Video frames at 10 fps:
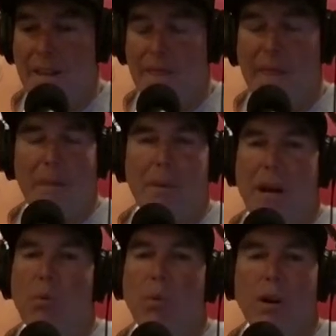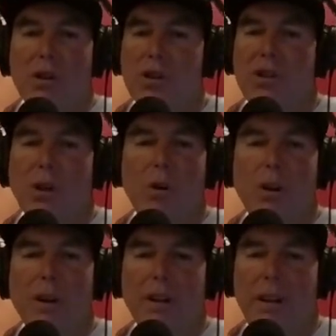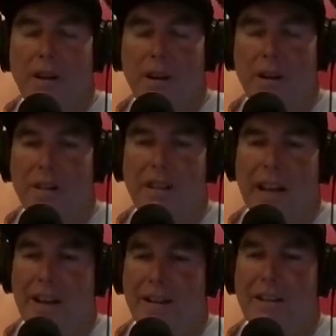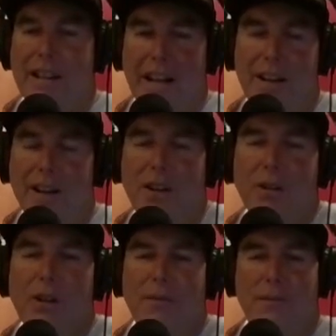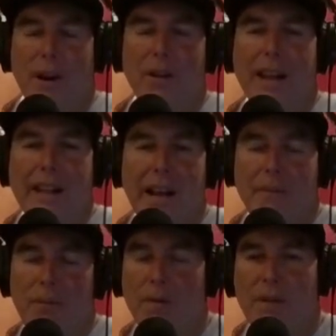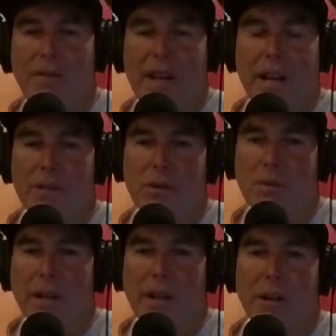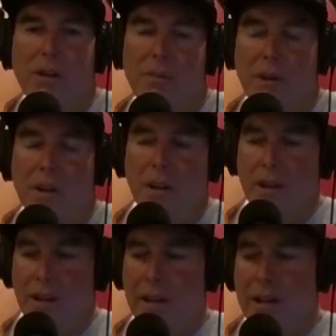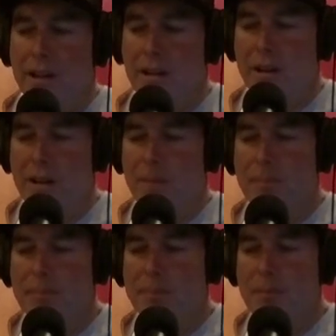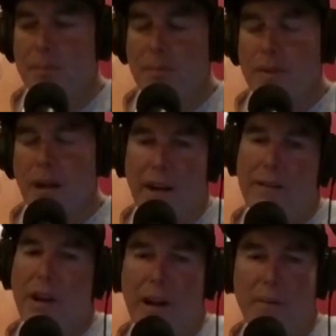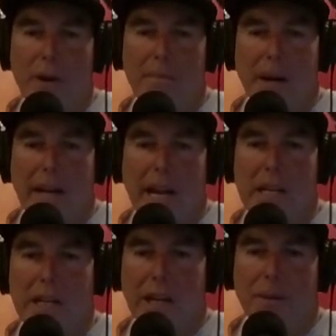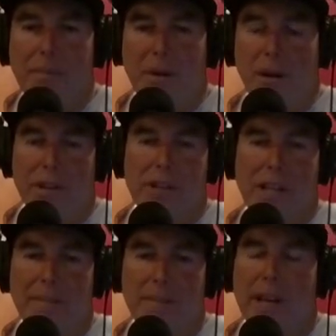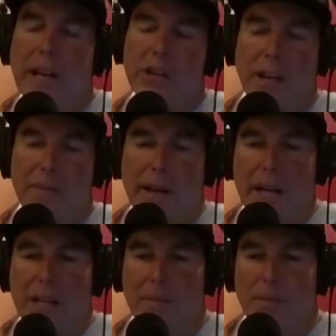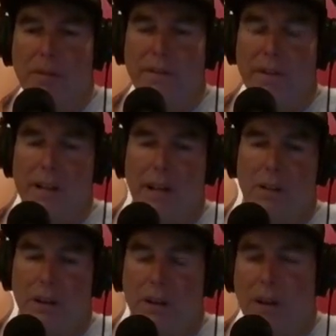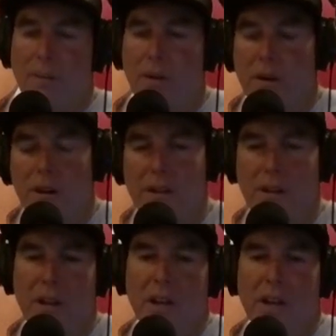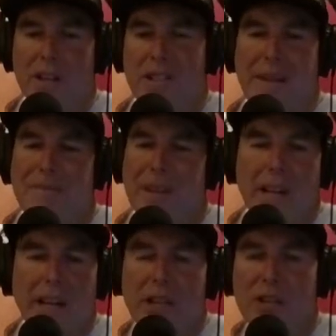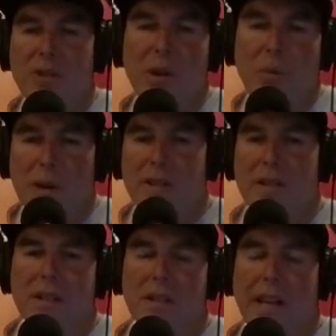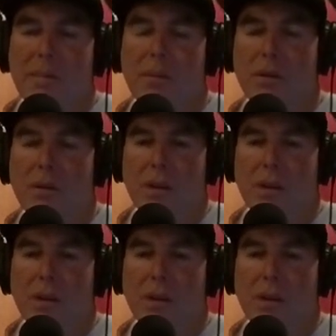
that bike worked so good there that you felt like that 450X was really at home. And I'd ridden my KTM on the same thing. Actually, I had my KTM 350 out there, and I rode it on the same thing, and it wasn't as stable.